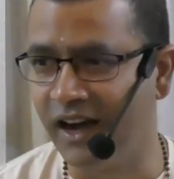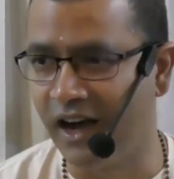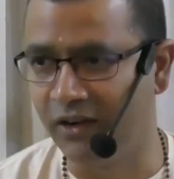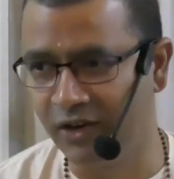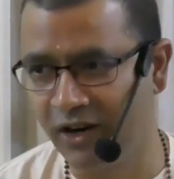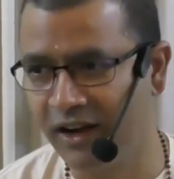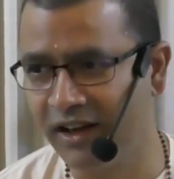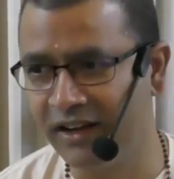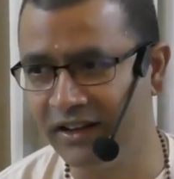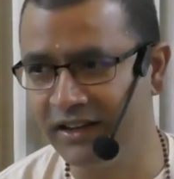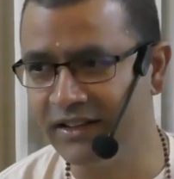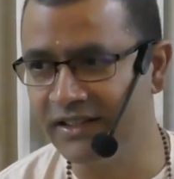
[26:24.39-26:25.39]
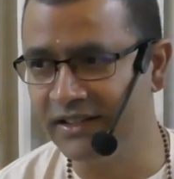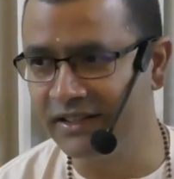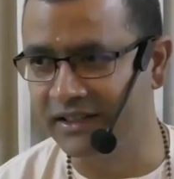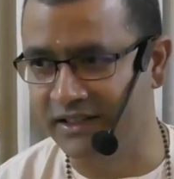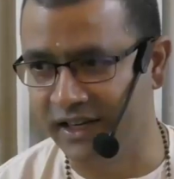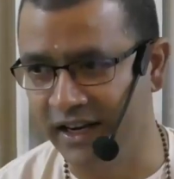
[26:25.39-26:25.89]
Our Kala is
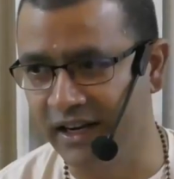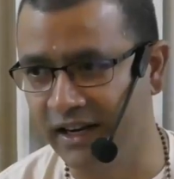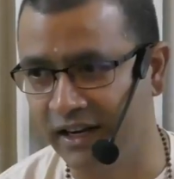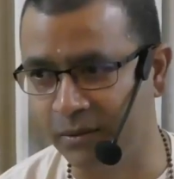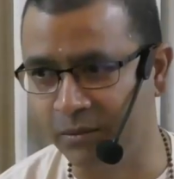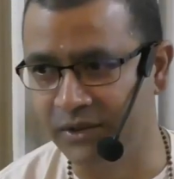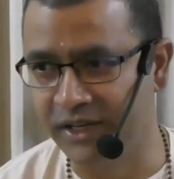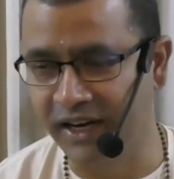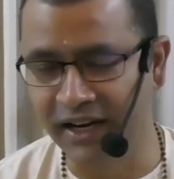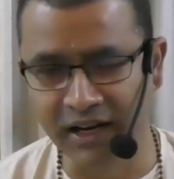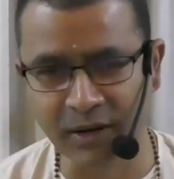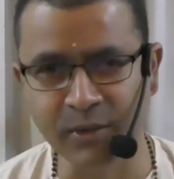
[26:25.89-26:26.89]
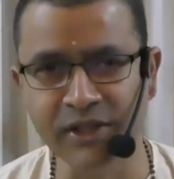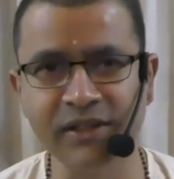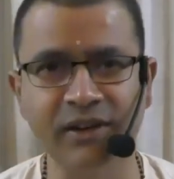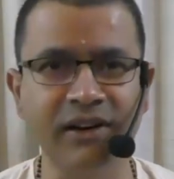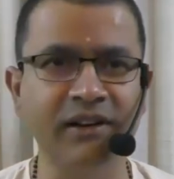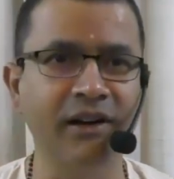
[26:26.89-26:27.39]
Shaya Kala. Shaya Kala means
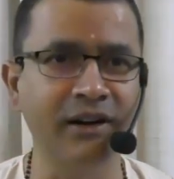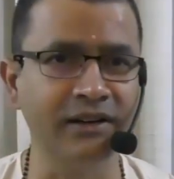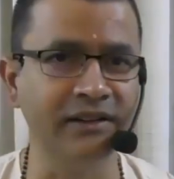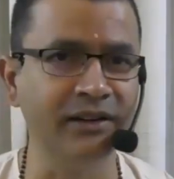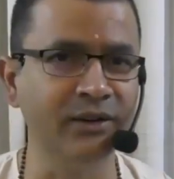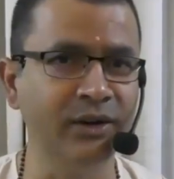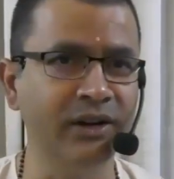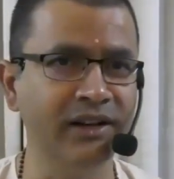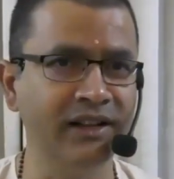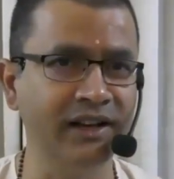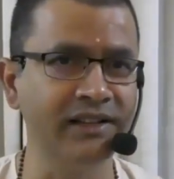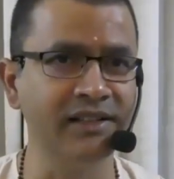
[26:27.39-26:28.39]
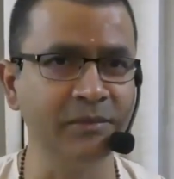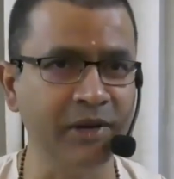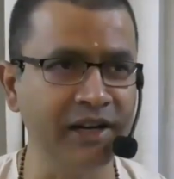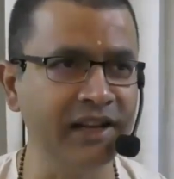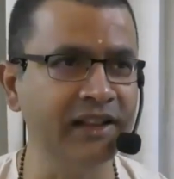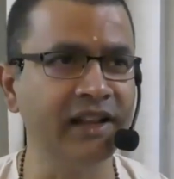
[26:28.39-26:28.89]
our Kala, there is a
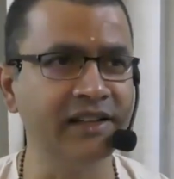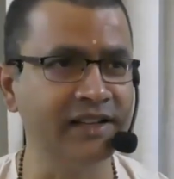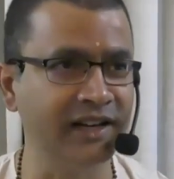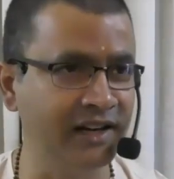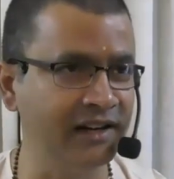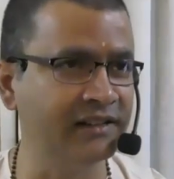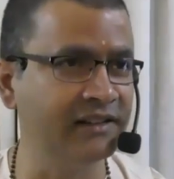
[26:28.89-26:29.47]
beginning, there is an end,